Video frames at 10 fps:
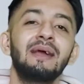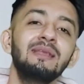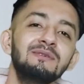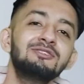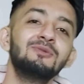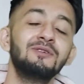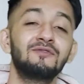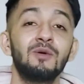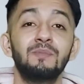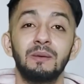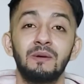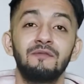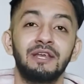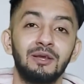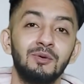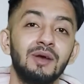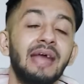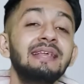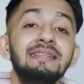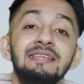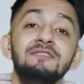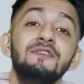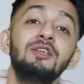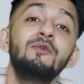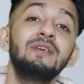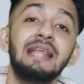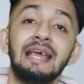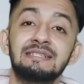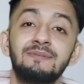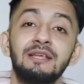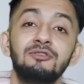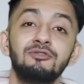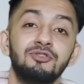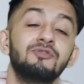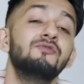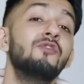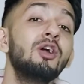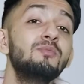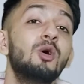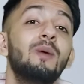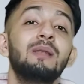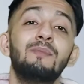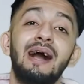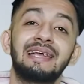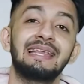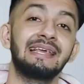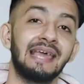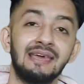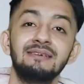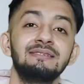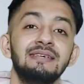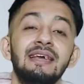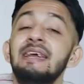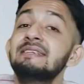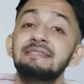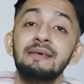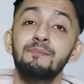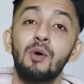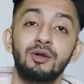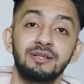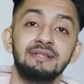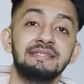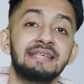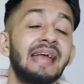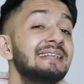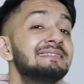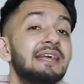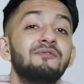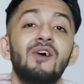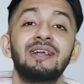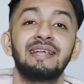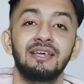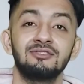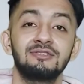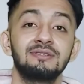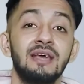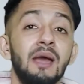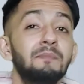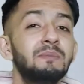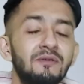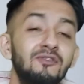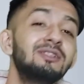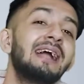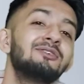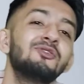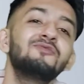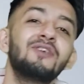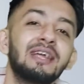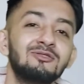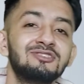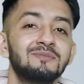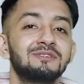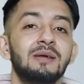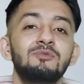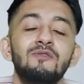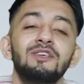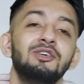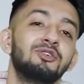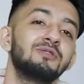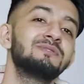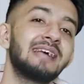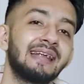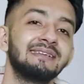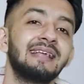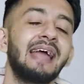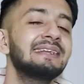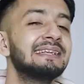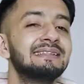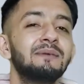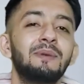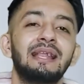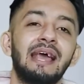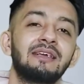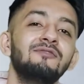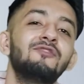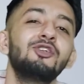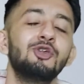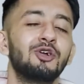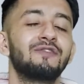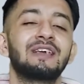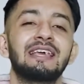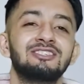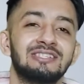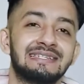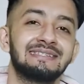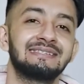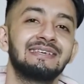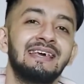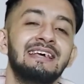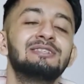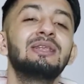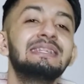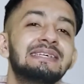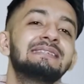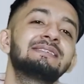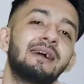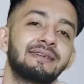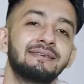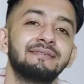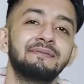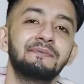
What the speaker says: name is Sumit from PaperVideo, and in this video we'll explain to you what mobile marketing is, its importance and its advantage. But before that, don't forget to subscribe to our YouTube channel and click the bell icon for notifications. So let's get started.